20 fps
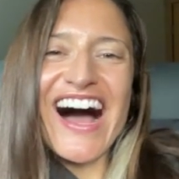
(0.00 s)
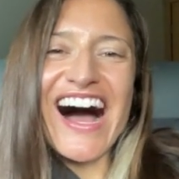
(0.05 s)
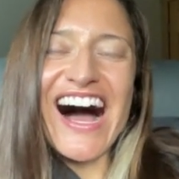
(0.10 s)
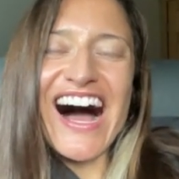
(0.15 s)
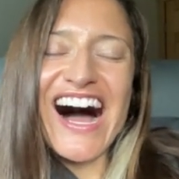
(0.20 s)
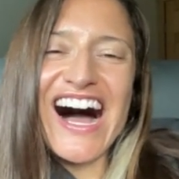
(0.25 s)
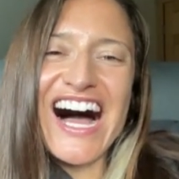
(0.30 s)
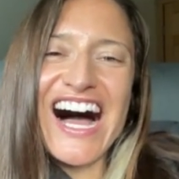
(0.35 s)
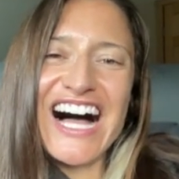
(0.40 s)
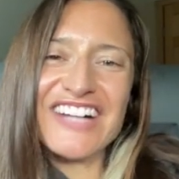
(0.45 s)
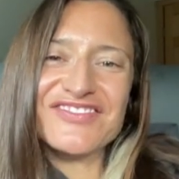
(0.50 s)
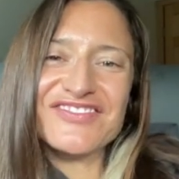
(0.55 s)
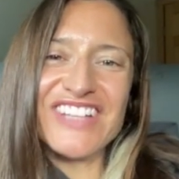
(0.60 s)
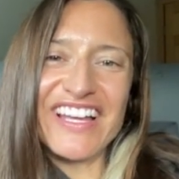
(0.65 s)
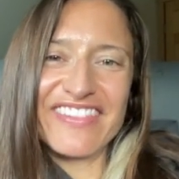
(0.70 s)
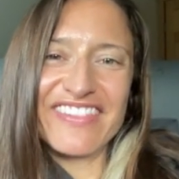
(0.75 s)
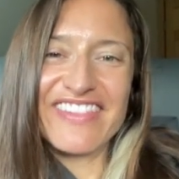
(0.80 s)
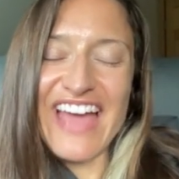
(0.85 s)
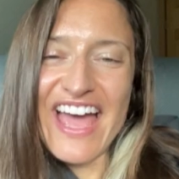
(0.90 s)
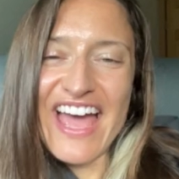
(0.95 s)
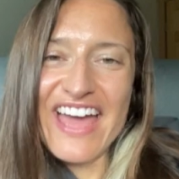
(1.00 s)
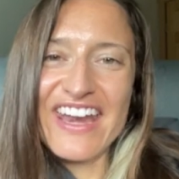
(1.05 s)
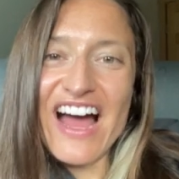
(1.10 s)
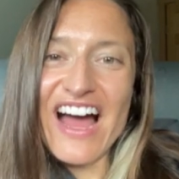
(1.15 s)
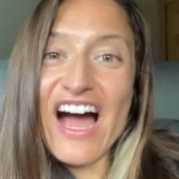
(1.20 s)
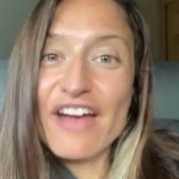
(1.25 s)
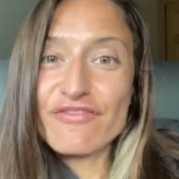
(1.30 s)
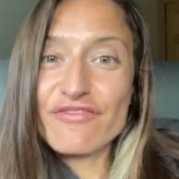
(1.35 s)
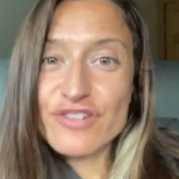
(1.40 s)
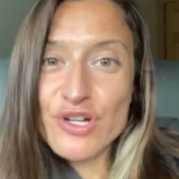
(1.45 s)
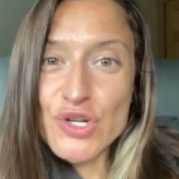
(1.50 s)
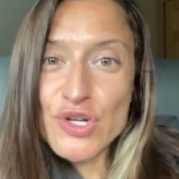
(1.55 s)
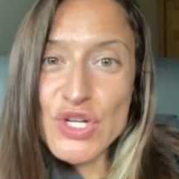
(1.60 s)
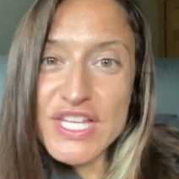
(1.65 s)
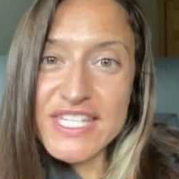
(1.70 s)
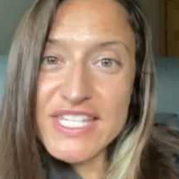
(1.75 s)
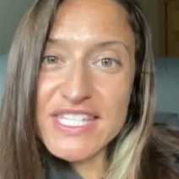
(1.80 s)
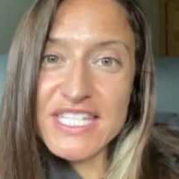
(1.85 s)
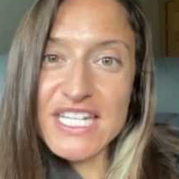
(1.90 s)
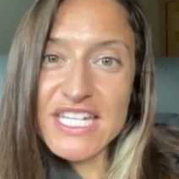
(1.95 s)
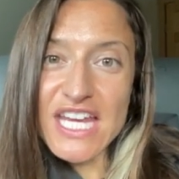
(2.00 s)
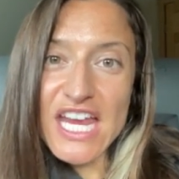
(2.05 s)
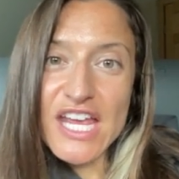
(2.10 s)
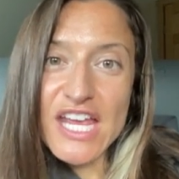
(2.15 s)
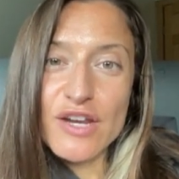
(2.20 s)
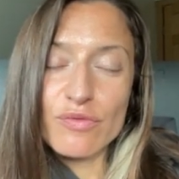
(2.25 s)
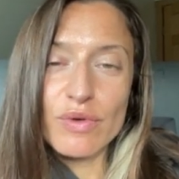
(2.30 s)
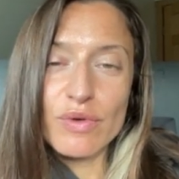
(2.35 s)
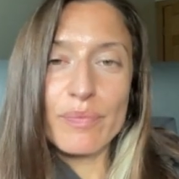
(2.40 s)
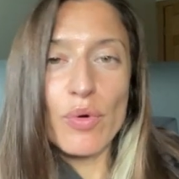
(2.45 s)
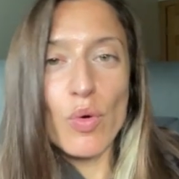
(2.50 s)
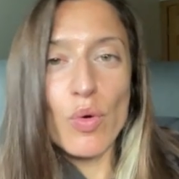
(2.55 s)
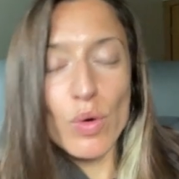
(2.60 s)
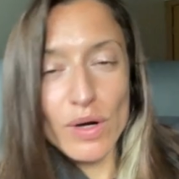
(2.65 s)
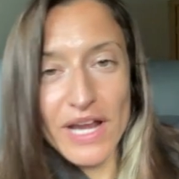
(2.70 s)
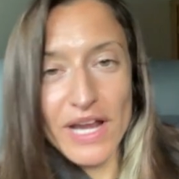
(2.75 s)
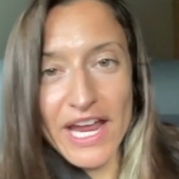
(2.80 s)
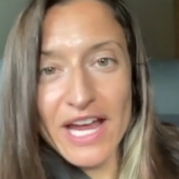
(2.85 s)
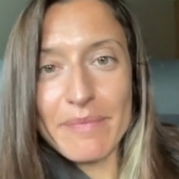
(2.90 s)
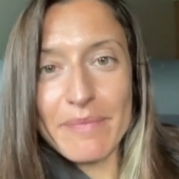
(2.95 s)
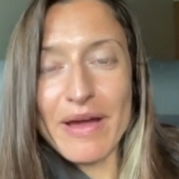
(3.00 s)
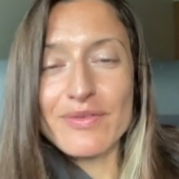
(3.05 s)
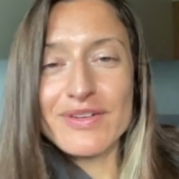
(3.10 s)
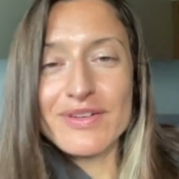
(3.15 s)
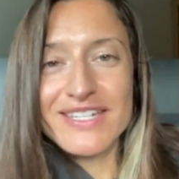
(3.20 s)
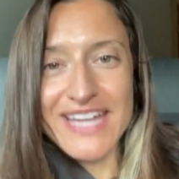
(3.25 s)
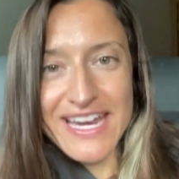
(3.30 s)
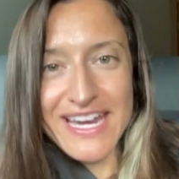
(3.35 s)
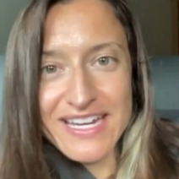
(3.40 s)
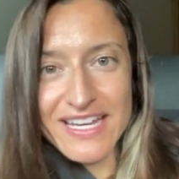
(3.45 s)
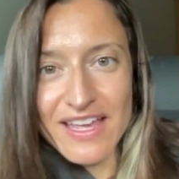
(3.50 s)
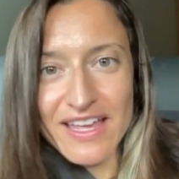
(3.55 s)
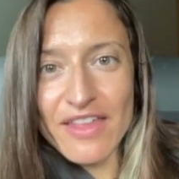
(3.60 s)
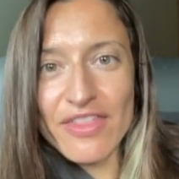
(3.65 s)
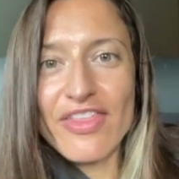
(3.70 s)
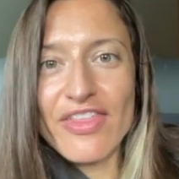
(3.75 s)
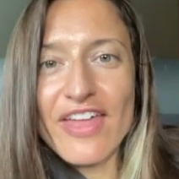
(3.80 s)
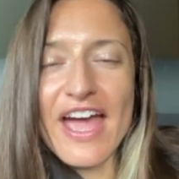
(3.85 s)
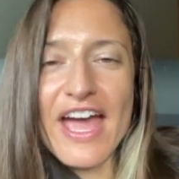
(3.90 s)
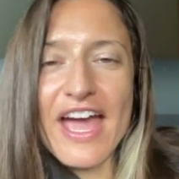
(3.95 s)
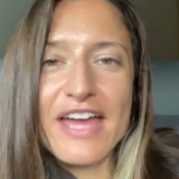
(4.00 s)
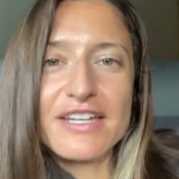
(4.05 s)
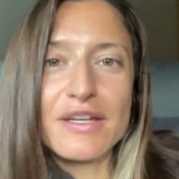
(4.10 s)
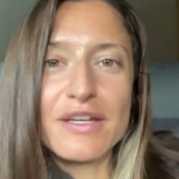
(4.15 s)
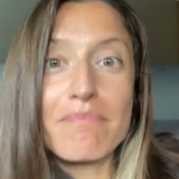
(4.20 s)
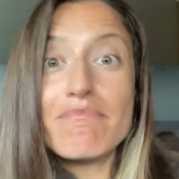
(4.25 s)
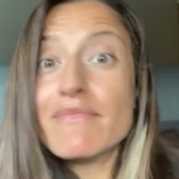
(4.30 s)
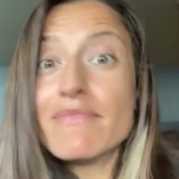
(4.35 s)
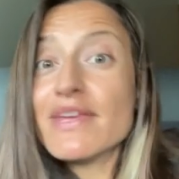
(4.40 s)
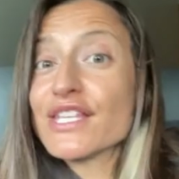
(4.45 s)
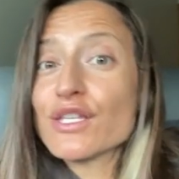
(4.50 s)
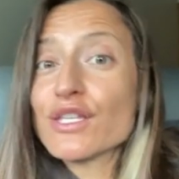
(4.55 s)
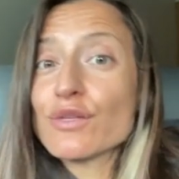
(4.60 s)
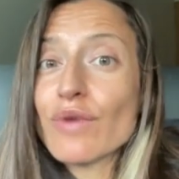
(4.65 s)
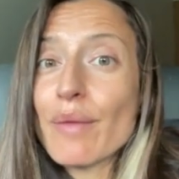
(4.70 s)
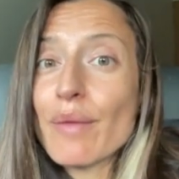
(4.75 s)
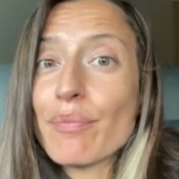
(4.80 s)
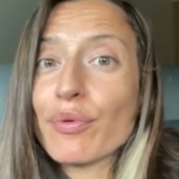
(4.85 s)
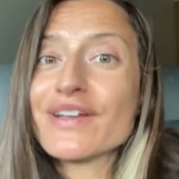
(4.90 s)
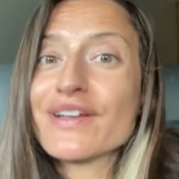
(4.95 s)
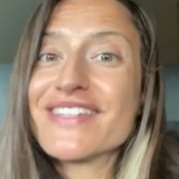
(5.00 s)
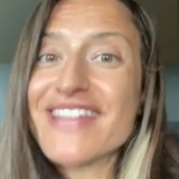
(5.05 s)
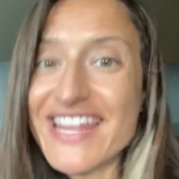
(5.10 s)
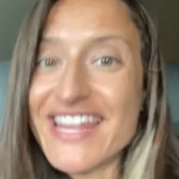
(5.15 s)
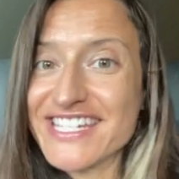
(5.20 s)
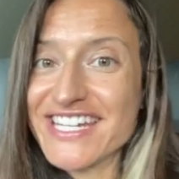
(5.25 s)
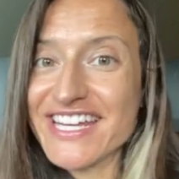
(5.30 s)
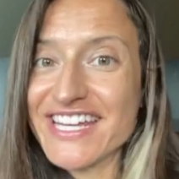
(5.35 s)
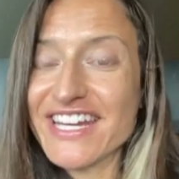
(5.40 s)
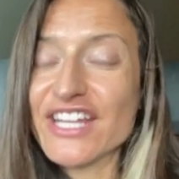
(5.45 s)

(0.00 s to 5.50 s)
That I've noticed in reporting about data that misrepresented.